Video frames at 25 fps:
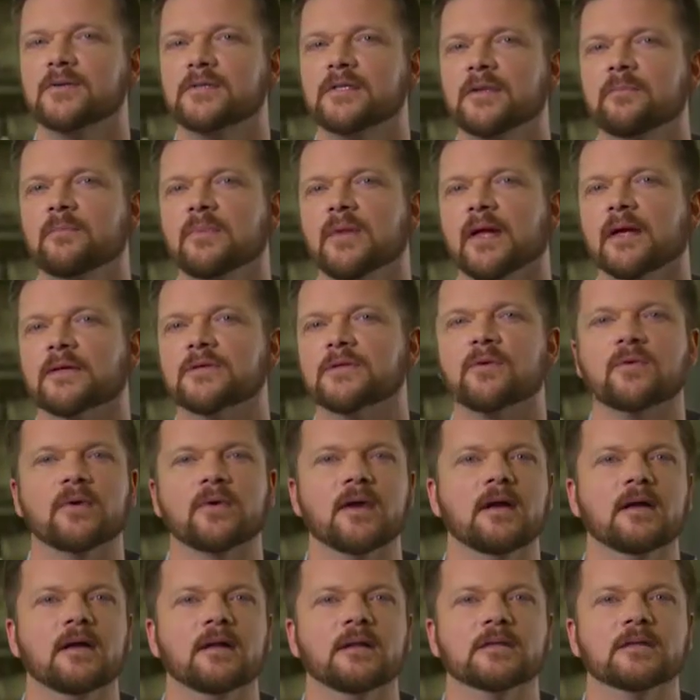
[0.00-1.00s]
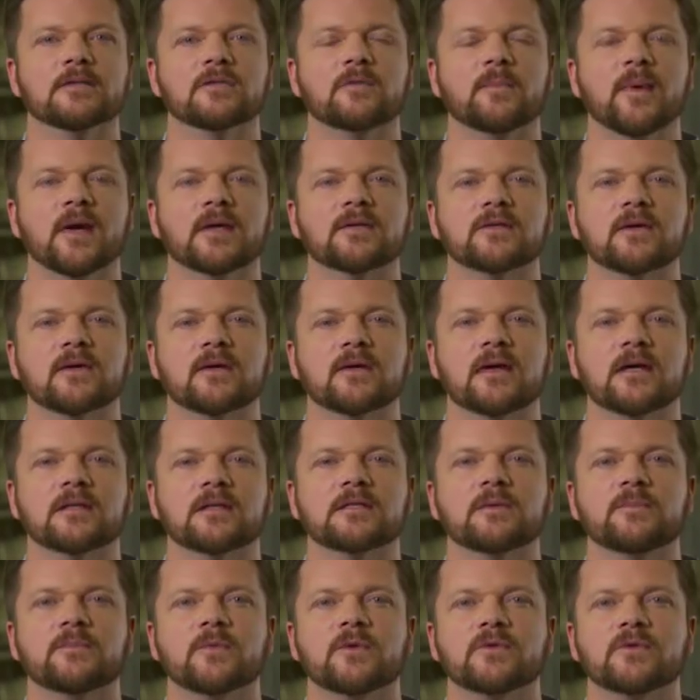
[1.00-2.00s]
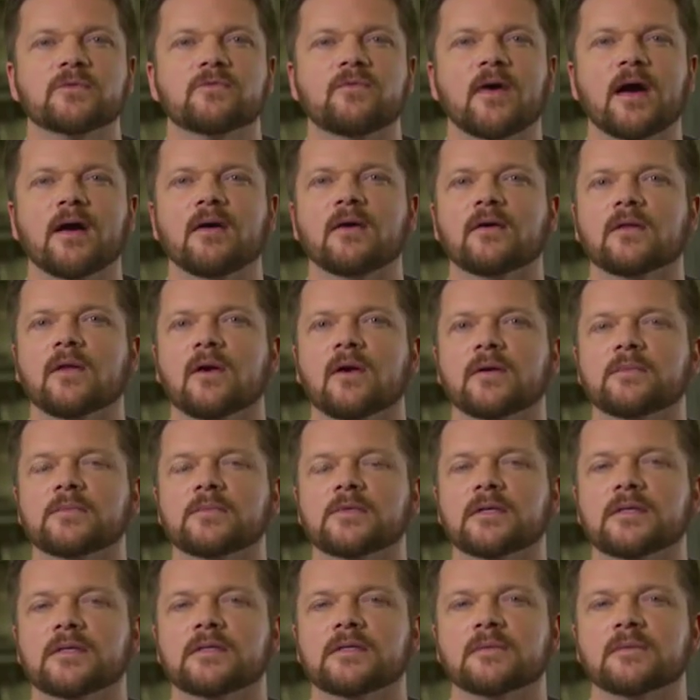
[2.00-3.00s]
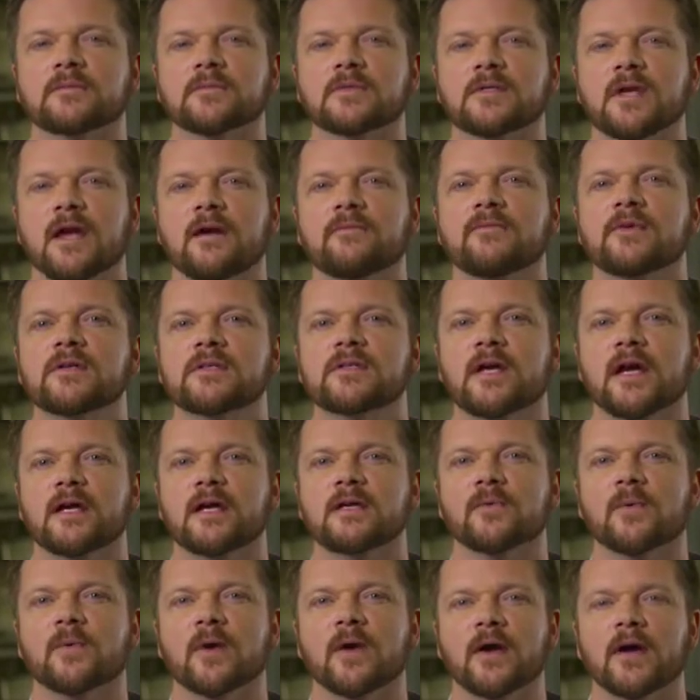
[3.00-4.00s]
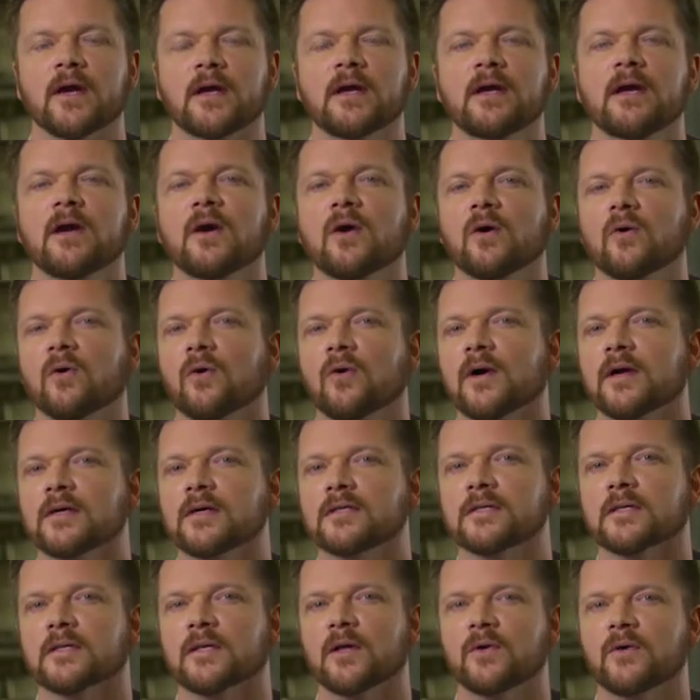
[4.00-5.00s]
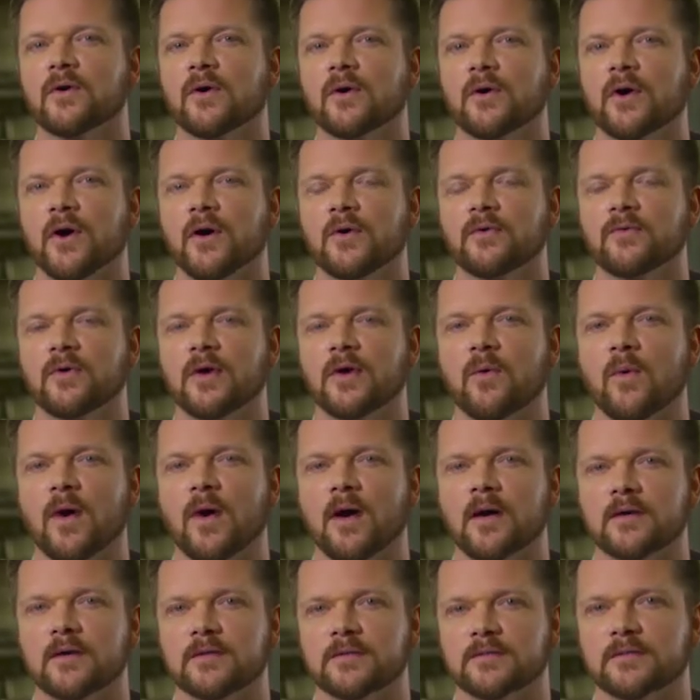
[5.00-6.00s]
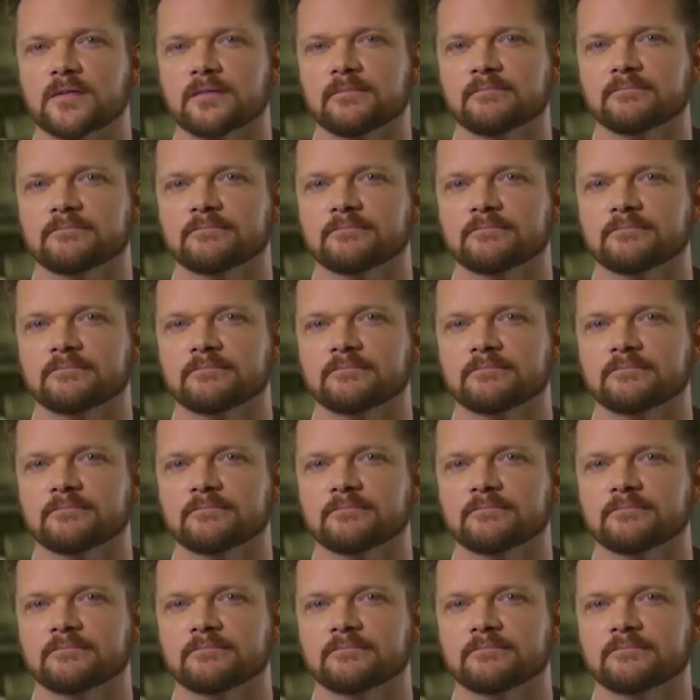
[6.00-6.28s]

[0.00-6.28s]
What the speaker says: Simplex Grinnell inspects our customers' fire alarm systems every January or as the local code requires.